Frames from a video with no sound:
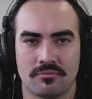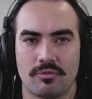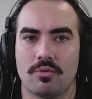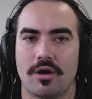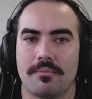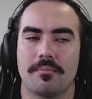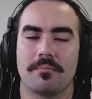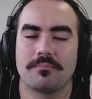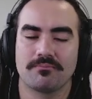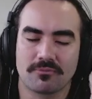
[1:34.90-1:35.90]
We want
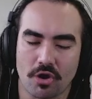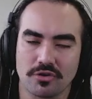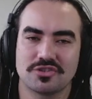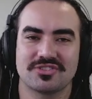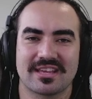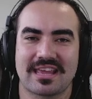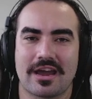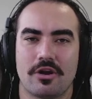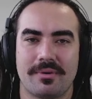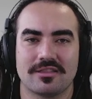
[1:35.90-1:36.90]
coaches that
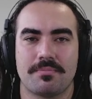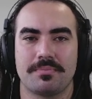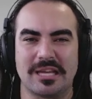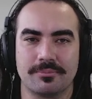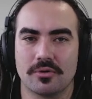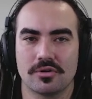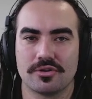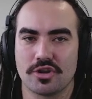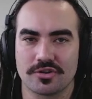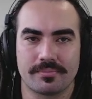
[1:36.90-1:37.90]
care about the people,
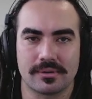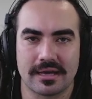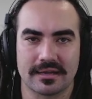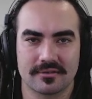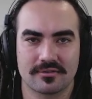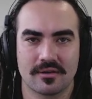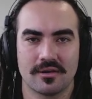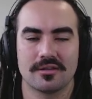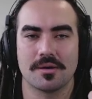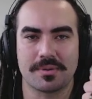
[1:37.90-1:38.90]
not the players,
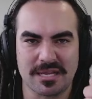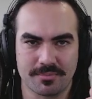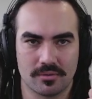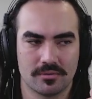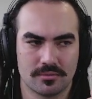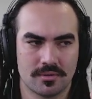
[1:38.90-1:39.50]
the people.